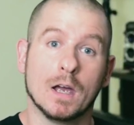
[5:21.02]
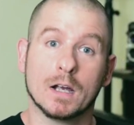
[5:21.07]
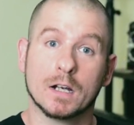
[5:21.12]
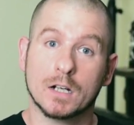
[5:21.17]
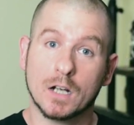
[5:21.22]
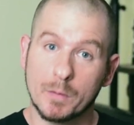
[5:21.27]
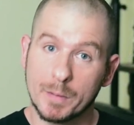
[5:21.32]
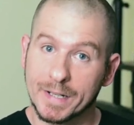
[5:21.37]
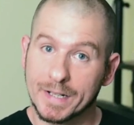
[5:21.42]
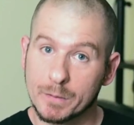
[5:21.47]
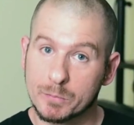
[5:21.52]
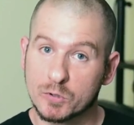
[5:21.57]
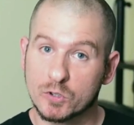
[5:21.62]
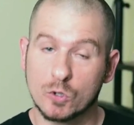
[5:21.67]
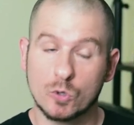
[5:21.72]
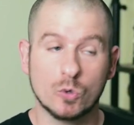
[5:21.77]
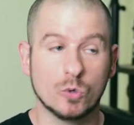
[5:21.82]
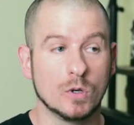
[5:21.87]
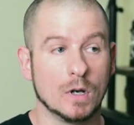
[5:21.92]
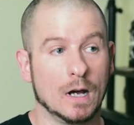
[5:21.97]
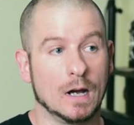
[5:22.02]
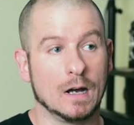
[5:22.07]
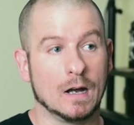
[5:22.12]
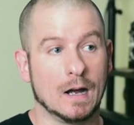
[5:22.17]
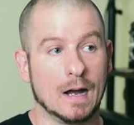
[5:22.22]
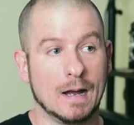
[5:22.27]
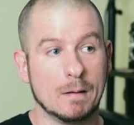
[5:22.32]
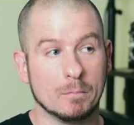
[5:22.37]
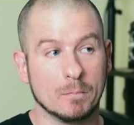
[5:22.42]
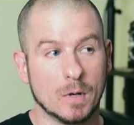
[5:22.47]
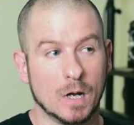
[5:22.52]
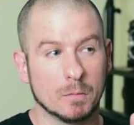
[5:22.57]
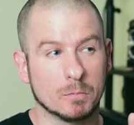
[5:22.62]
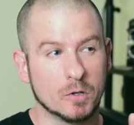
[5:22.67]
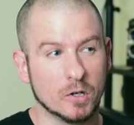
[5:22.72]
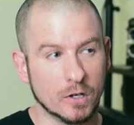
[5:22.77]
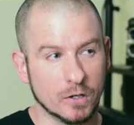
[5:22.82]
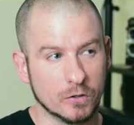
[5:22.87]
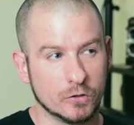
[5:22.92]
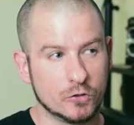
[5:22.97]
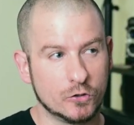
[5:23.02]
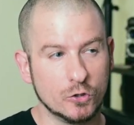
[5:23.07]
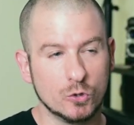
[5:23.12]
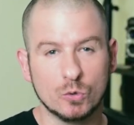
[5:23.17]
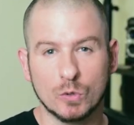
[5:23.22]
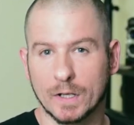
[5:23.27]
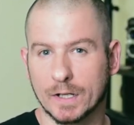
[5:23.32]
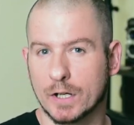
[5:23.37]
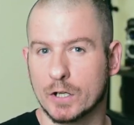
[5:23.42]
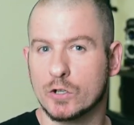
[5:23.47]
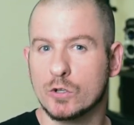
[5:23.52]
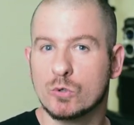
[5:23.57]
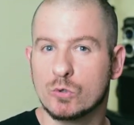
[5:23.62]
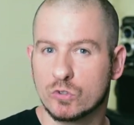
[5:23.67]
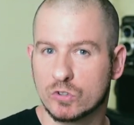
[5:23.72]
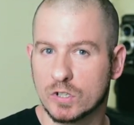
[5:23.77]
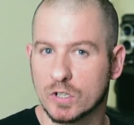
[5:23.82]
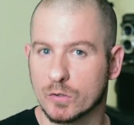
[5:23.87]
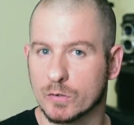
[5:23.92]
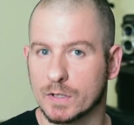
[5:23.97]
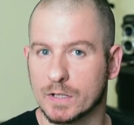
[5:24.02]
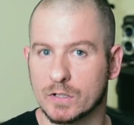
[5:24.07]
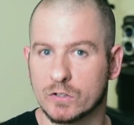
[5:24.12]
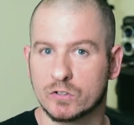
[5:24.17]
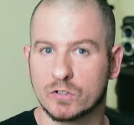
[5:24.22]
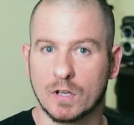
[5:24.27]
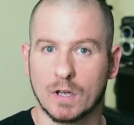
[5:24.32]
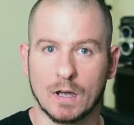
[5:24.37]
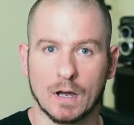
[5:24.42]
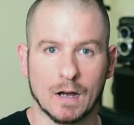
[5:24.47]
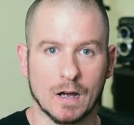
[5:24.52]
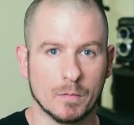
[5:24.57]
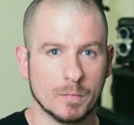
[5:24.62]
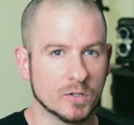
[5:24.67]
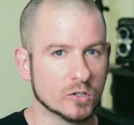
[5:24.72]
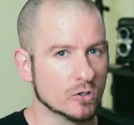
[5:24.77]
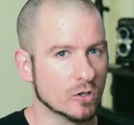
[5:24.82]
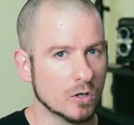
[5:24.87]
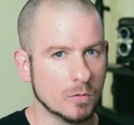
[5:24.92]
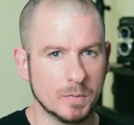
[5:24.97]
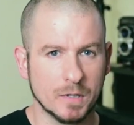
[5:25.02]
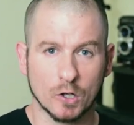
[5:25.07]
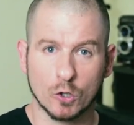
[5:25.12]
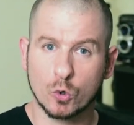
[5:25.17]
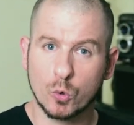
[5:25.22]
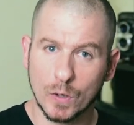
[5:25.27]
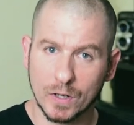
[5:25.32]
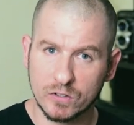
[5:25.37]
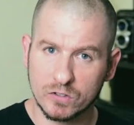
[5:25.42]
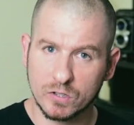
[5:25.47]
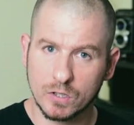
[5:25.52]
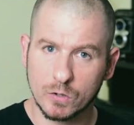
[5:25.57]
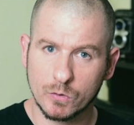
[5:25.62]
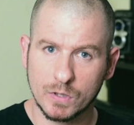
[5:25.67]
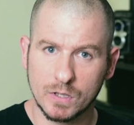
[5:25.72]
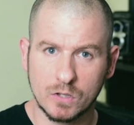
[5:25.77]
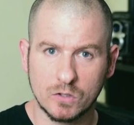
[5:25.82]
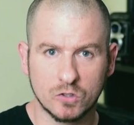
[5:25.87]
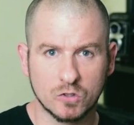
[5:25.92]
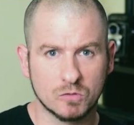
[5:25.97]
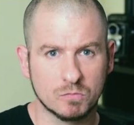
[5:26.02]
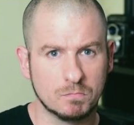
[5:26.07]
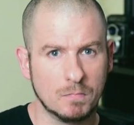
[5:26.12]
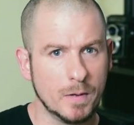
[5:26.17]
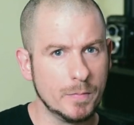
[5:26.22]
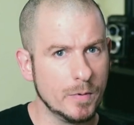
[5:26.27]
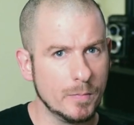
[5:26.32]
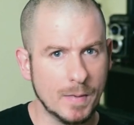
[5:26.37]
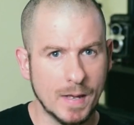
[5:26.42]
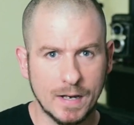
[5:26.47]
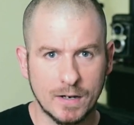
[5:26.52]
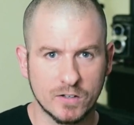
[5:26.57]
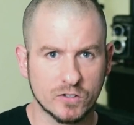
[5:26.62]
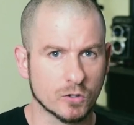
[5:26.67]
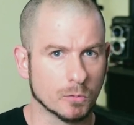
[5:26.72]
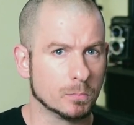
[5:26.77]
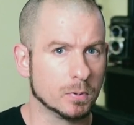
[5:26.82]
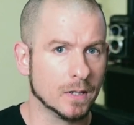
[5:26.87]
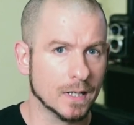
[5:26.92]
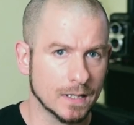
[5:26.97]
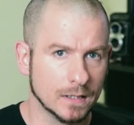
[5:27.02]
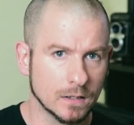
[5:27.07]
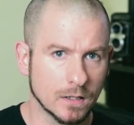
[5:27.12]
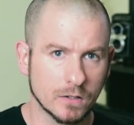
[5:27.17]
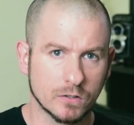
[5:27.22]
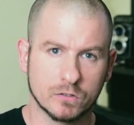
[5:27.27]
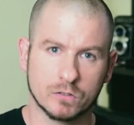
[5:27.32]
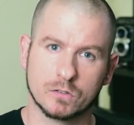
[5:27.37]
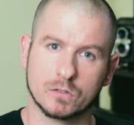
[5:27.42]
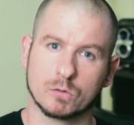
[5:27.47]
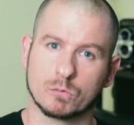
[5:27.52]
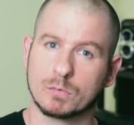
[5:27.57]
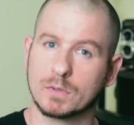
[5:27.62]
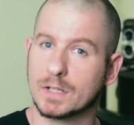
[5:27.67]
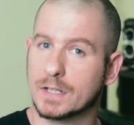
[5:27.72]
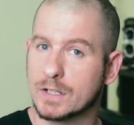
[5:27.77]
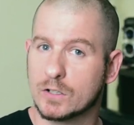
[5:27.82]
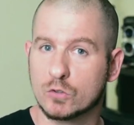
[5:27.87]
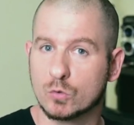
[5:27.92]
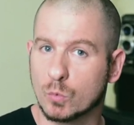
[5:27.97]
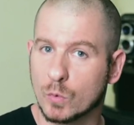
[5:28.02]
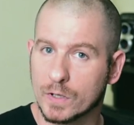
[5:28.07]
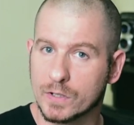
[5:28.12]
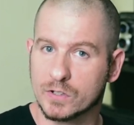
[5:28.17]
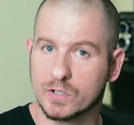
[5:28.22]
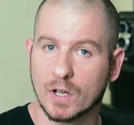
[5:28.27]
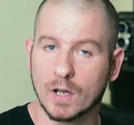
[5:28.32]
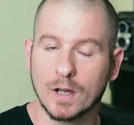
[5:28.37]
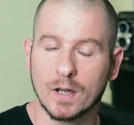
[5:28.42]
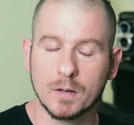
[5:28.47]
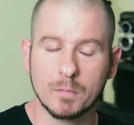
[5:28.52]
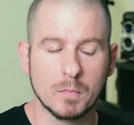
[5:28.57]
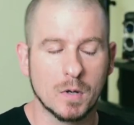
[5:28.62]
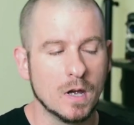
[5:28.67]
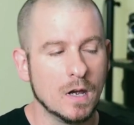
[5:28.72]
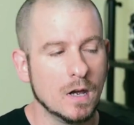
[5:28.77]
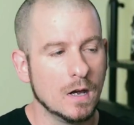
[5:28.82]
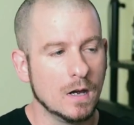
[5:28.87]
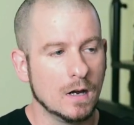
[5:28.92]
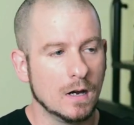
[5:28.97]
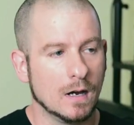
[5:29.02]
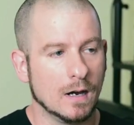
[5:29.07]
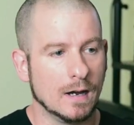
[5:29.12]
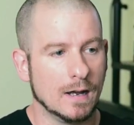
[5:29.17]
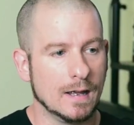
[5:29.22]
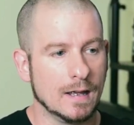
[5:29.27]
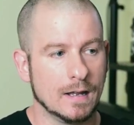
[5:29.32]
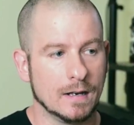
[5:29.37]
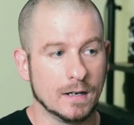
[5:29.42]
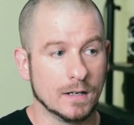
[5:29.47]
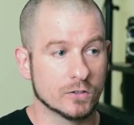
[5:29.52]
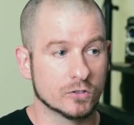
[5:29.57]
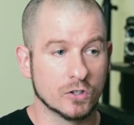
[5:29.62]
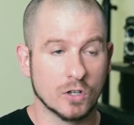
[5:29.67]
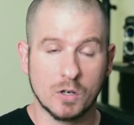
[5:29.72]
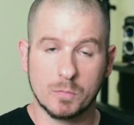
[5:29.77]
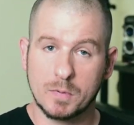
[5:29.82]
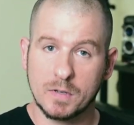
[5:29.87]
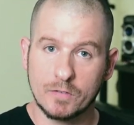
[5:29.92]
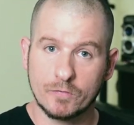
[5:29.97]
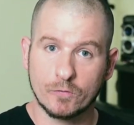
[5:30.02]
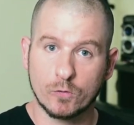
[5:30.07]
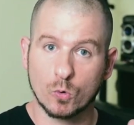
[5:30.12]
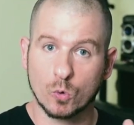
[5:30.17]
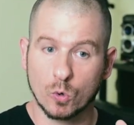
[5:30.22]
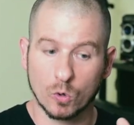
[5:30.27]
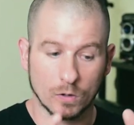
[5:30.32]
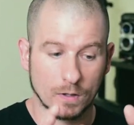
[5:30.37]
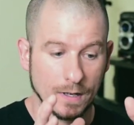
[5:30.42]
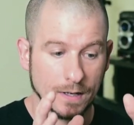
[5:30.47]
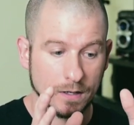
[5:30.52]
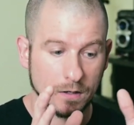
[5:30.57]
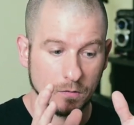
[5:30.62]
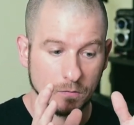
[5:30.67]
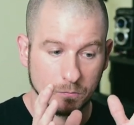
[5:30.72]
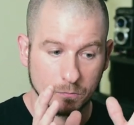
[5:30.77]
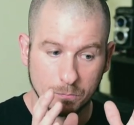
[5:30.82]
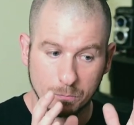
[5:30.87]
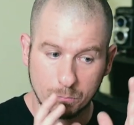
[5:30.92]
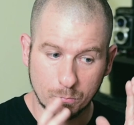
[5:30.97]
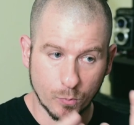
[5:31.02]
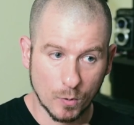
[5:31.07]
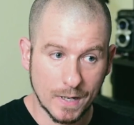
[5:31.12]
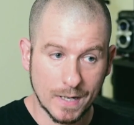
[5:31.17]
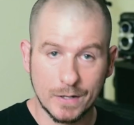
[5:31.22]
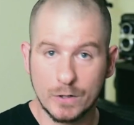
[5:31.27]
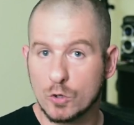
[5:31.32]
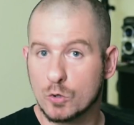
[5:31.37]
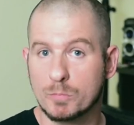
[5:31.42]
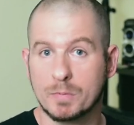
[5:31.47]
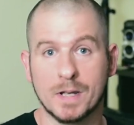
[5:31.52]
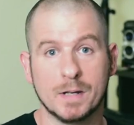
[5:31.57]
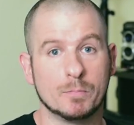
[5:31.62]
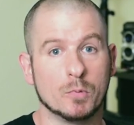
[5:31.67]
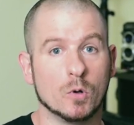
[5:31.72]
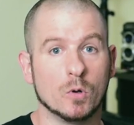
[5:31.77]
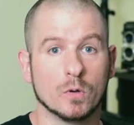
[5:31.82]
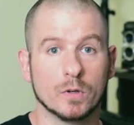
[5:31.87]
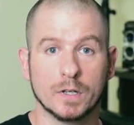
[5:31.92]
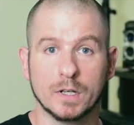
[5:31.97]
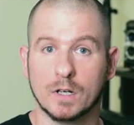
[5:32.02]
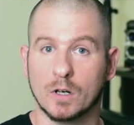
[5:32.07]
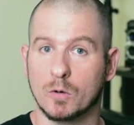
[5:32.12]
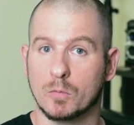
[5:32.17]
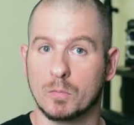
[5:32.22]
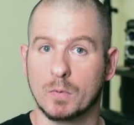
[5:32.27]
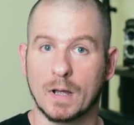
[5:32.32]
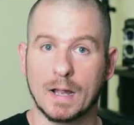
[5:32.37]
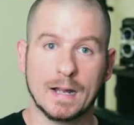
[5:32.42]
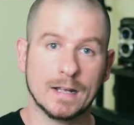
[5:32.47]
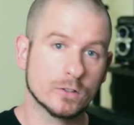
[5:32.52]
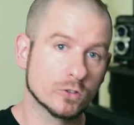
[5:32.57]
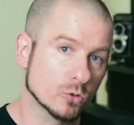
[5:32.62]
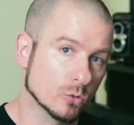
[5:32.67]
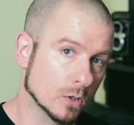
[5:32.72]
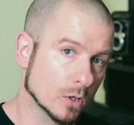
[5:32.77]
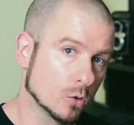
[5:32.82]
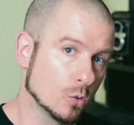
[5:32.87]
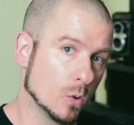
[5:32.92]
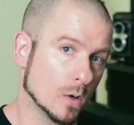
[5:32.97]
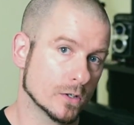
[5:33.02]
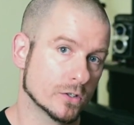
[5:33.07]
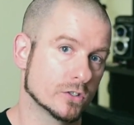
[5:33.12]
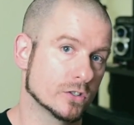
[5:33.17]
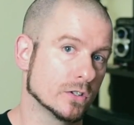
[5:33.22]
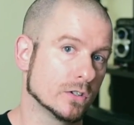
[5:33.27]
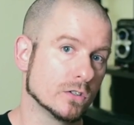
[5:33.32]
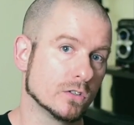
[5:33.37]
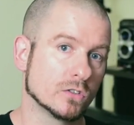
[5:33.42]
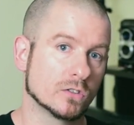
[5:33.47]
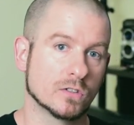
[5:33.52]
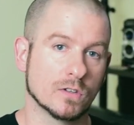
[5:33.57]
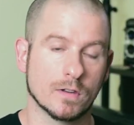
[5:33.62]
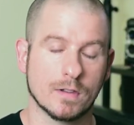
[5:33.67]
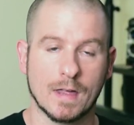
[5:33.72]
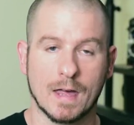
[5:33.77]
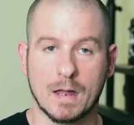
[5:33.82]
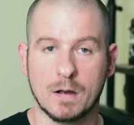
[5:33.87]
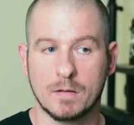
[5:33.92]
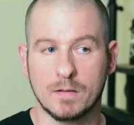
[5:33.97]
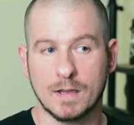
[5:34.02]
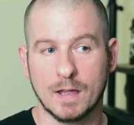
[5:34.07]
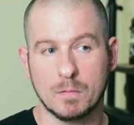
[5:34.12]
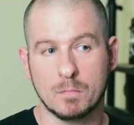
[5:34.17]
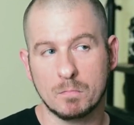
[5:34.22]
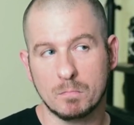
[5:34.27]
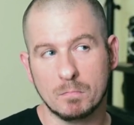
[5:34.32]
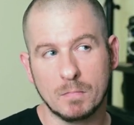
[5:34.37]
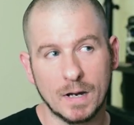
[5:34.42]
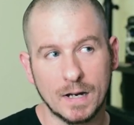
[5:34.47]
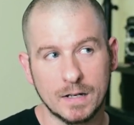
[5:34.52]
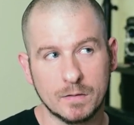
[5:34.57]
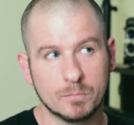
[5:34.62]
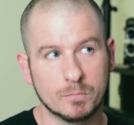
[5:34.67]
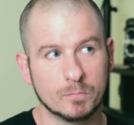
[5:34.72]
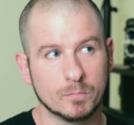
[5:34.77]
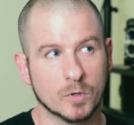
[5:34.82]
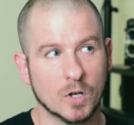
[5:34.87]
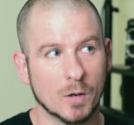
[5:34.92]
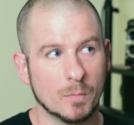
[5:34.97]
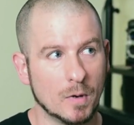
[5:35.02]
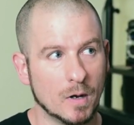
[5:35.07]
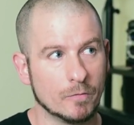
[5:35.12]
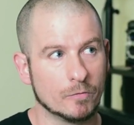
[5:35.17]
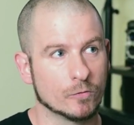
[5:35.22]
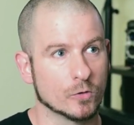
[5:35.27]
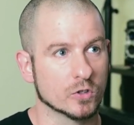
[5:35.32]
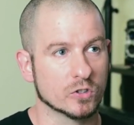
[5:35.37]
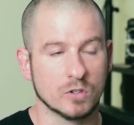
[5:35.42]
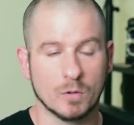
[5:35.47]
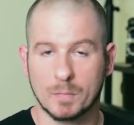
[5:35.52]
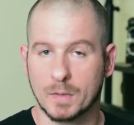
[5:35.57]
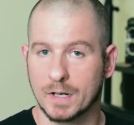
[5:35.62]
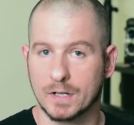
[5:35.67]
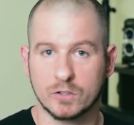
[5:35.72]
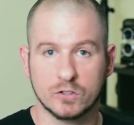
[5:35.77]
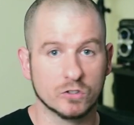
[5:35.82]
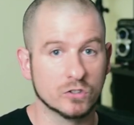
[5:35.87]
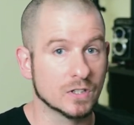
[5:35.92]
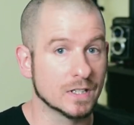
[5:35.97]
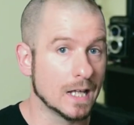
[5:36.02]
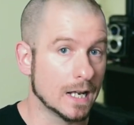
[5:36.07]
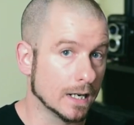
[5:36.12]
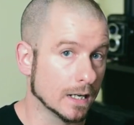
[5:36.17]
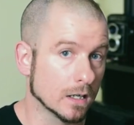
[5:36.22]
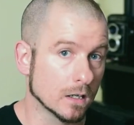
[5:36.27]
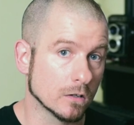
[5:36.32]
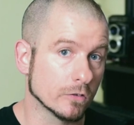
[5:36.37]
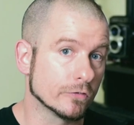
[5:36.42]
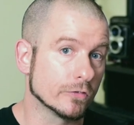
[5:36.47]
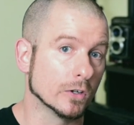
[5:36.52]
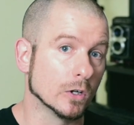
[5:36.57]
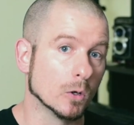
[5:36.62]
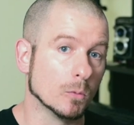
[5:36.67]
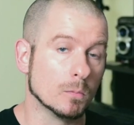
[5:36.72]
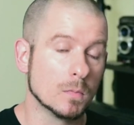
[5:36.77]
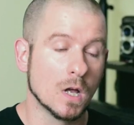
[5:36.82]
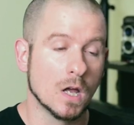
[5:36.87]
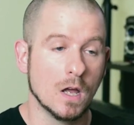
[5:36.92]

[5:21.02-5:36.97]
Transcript: Coming up soon, uh, I'm, I'm going to do like a new series. Um, it's going to be a quick series, maybe made as a playlist to release one time. And it's going to be for like brand new people, you know, answering questions that, that might come up for somebody just getting into film.